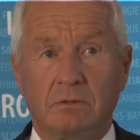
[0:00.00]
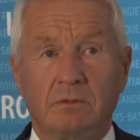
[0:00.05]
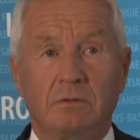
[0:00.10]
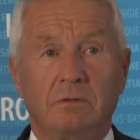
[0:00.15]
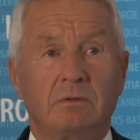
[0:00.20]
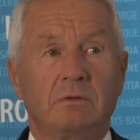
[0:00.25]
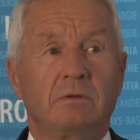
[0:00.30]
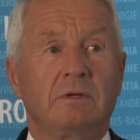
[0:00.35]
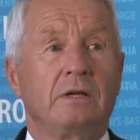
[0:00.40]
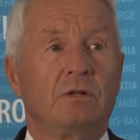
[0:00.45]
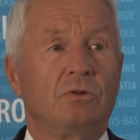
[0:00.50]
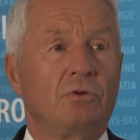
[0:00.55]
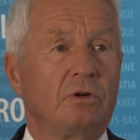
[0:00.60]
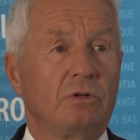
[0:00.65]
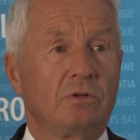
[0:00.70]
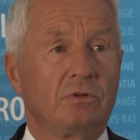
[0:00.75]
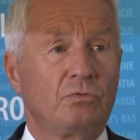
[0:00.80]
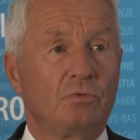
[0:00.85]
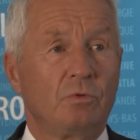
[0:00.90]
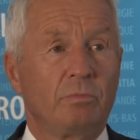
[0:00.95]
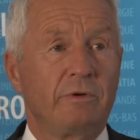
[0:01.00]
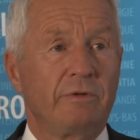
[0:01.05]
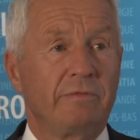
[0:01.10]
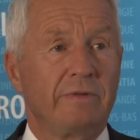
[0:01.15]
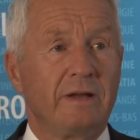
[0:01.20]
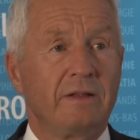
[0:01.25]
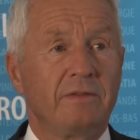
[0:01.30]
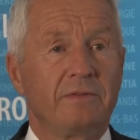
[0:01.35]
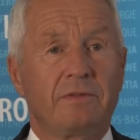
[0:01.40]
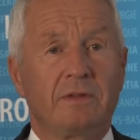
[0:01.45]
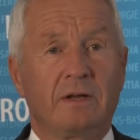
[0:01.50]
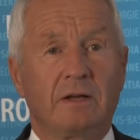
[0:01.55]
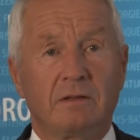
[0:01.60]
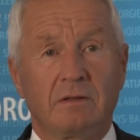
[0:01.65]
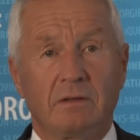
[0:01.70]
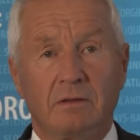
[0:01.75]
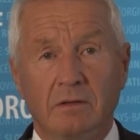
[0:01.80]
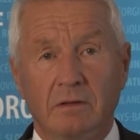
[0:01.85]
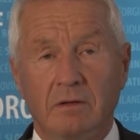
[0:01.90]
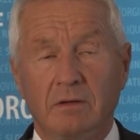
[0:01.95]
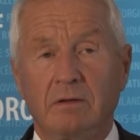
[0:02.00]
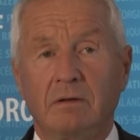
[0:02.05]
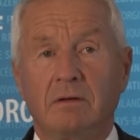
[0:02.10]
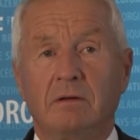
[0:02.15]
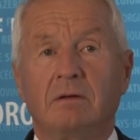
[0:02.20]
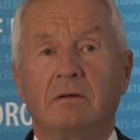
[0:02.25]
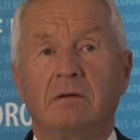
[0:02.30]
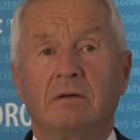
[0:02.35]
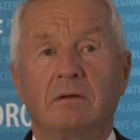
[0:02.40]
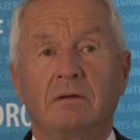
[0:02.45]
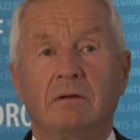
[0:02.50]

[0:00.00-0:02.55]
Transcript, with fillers: uh, in order to prevent that the